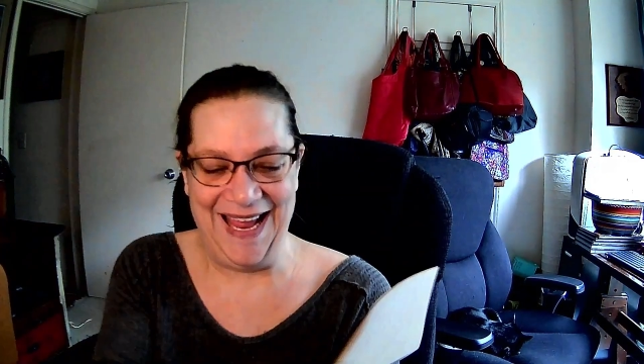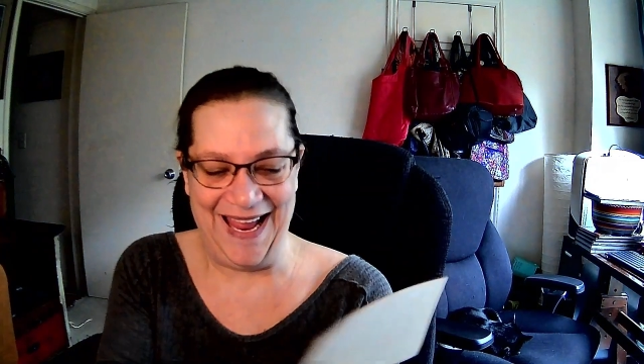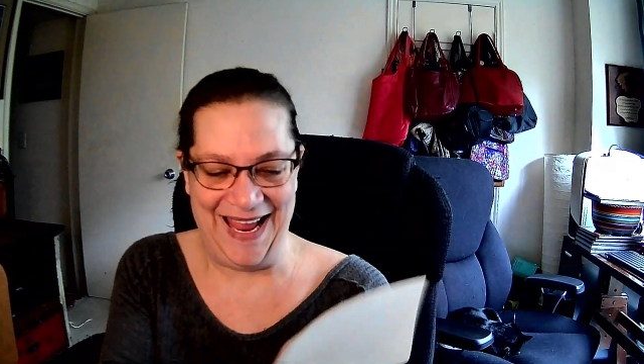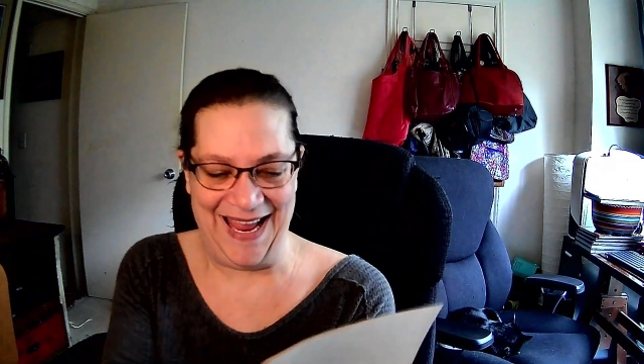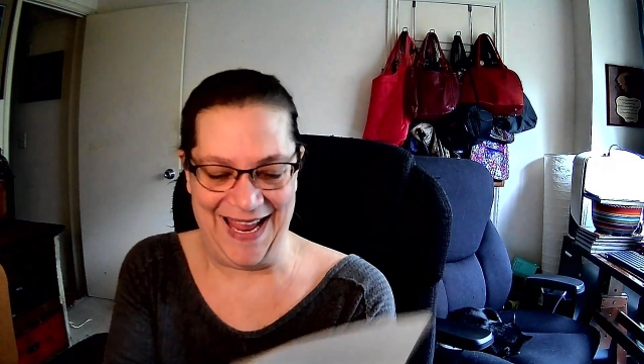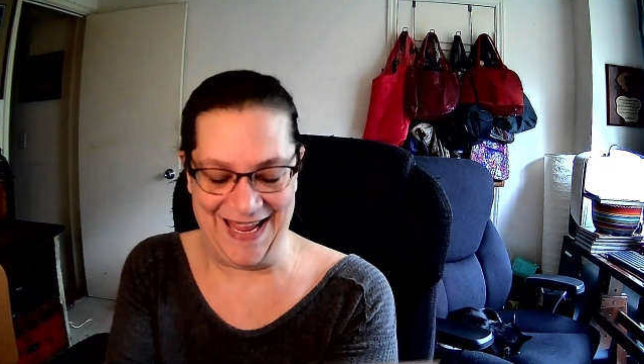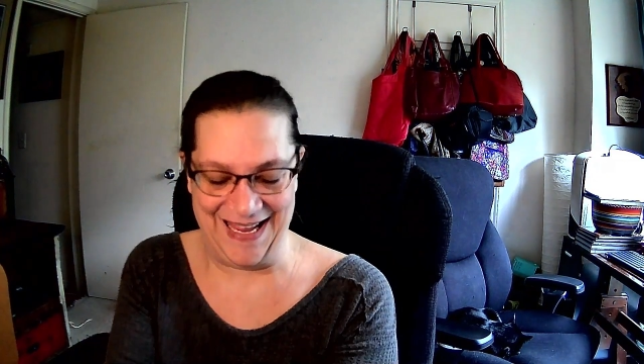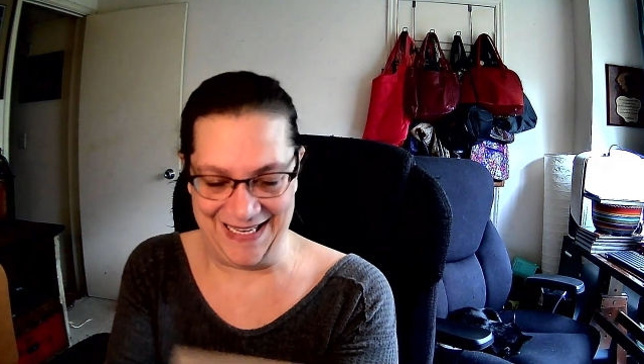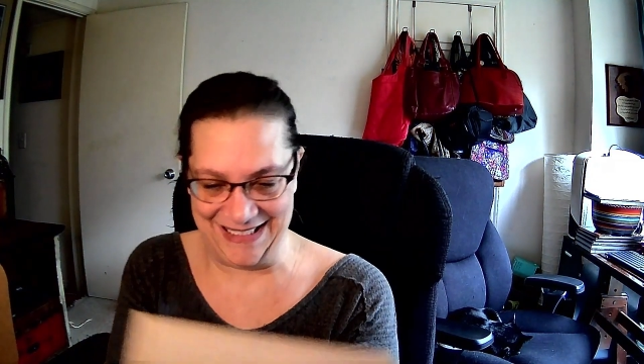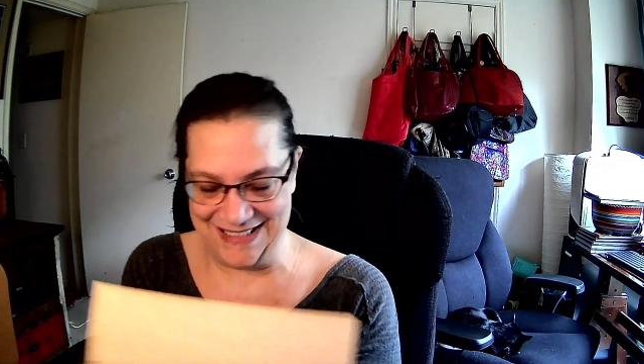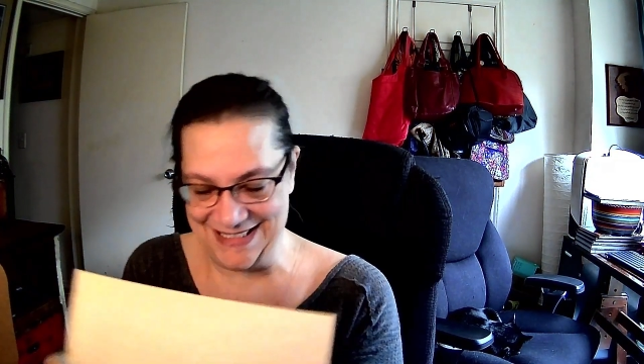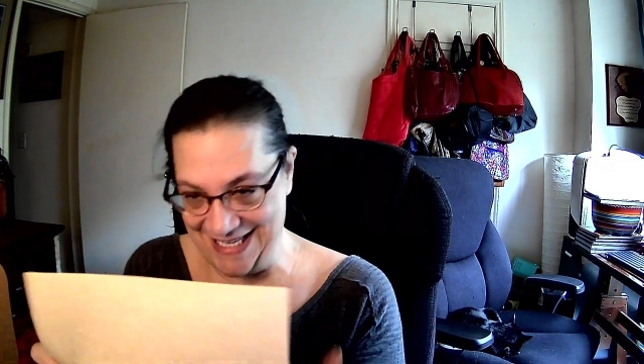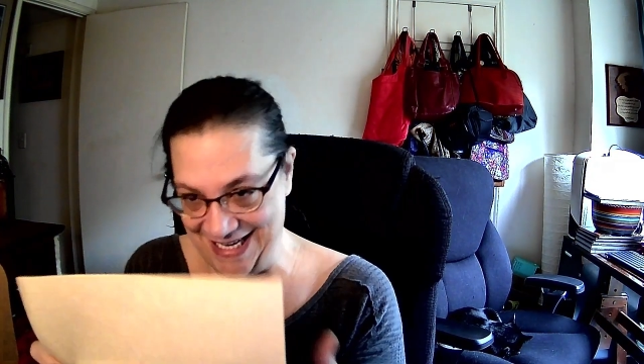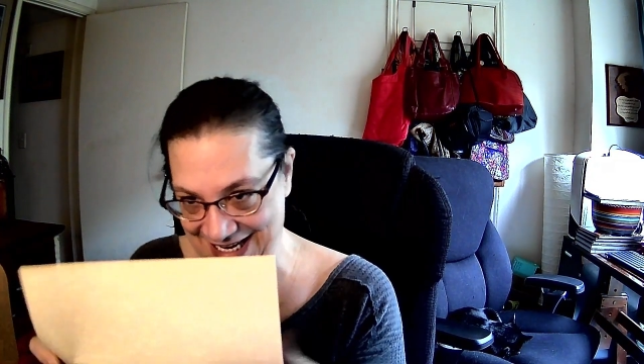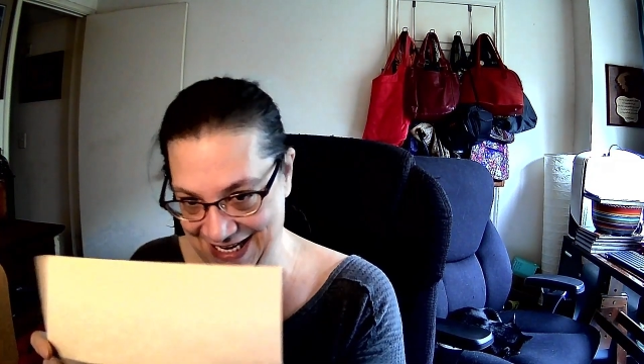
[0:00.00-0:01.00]
And
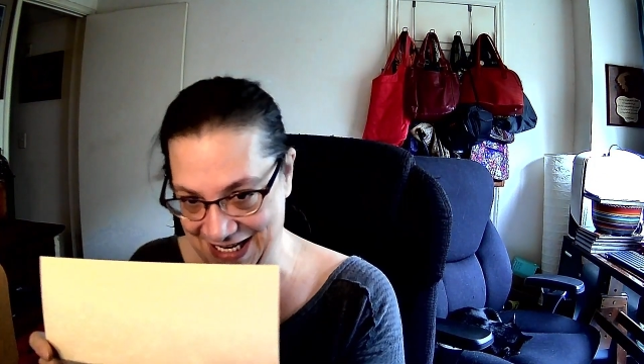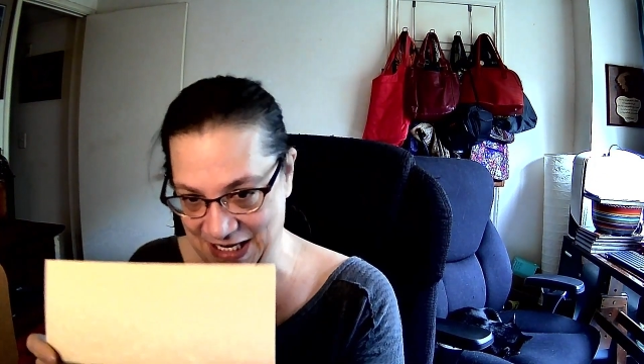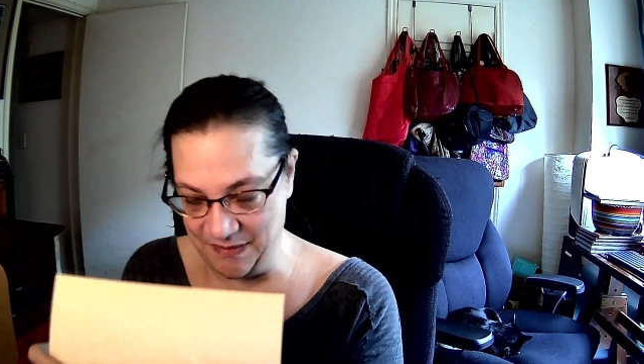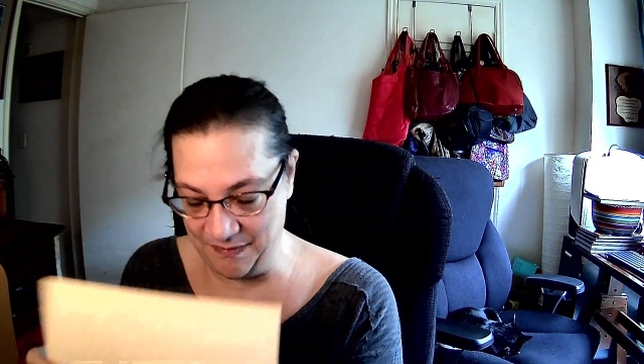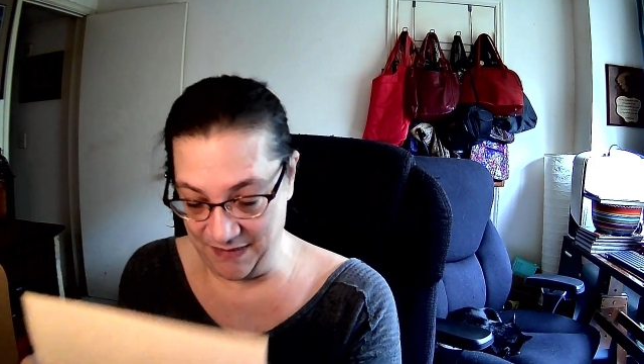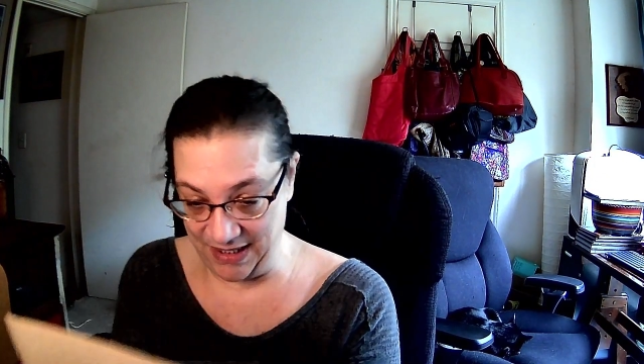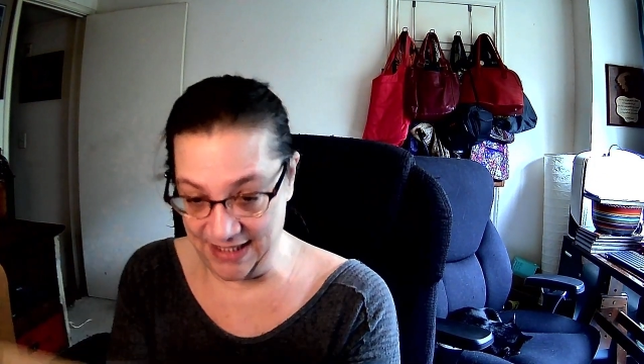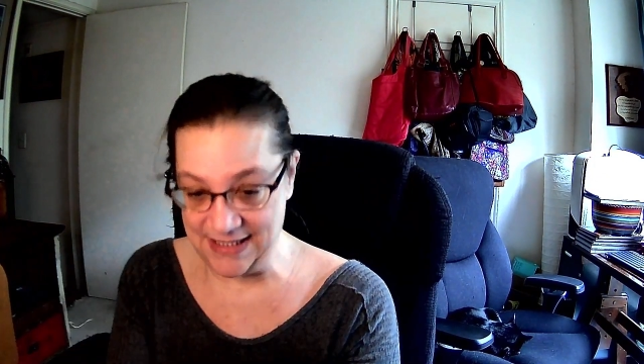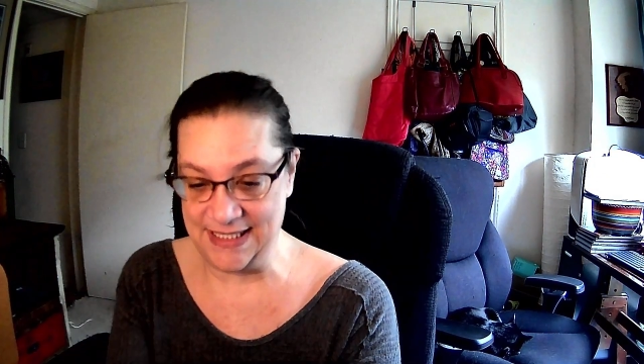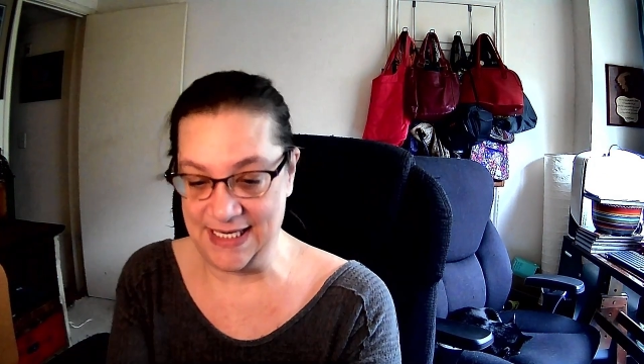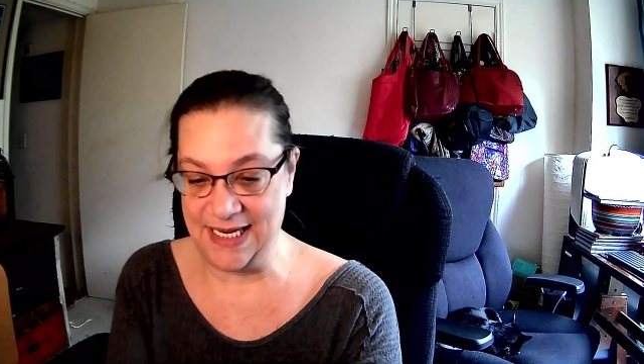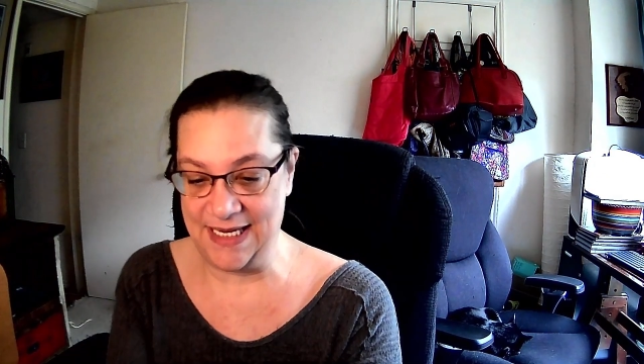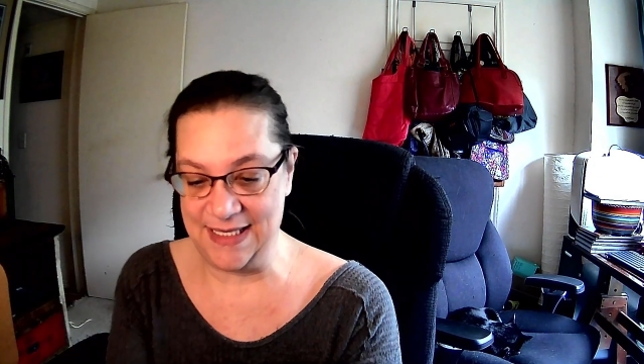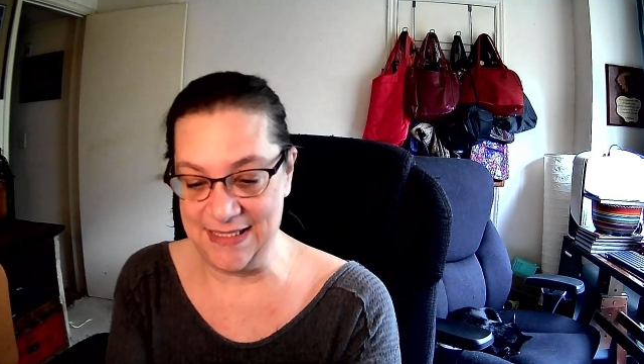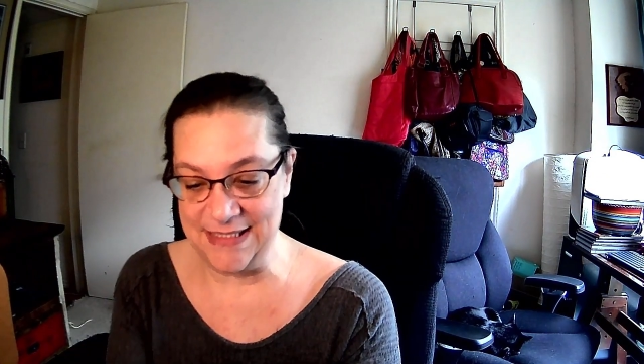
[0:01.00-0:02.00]
it
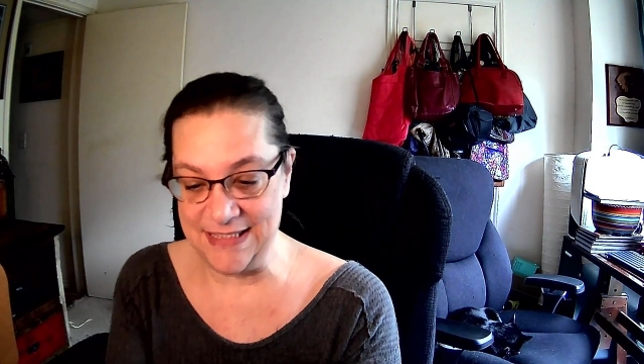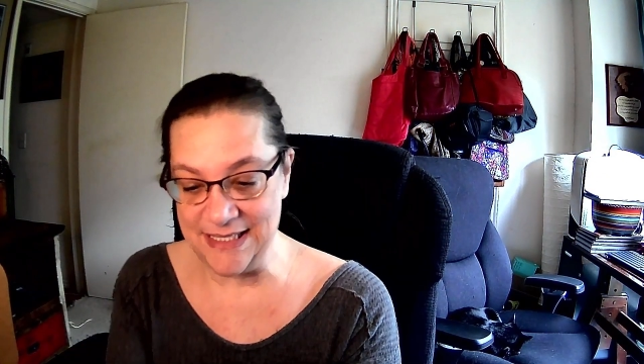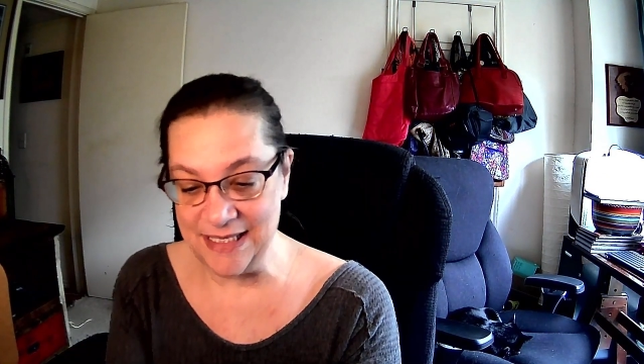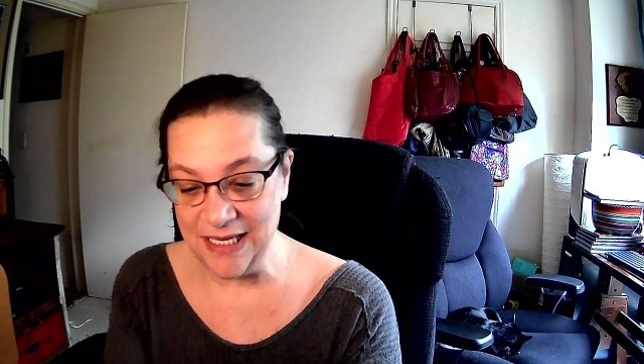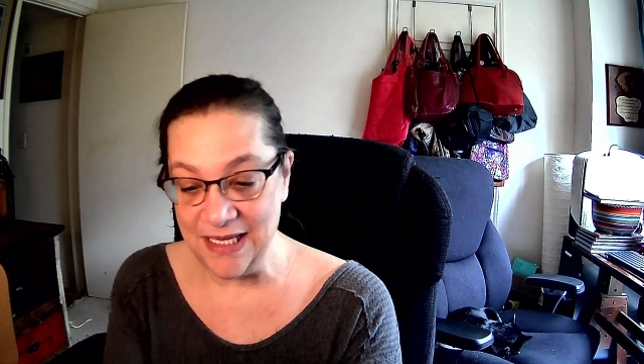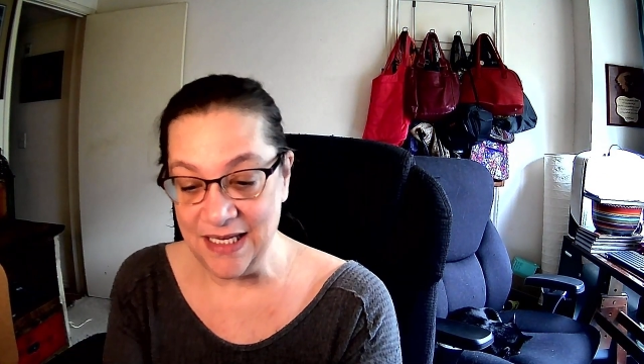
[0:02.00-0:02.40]
says,